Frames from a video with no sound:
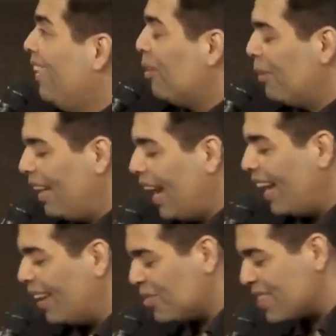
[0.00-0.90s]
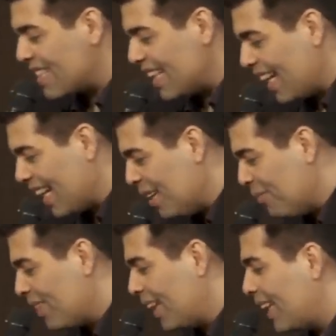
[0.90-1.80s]
Well, I have to say
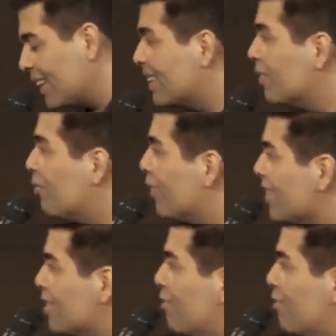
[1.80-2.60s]
that that's the first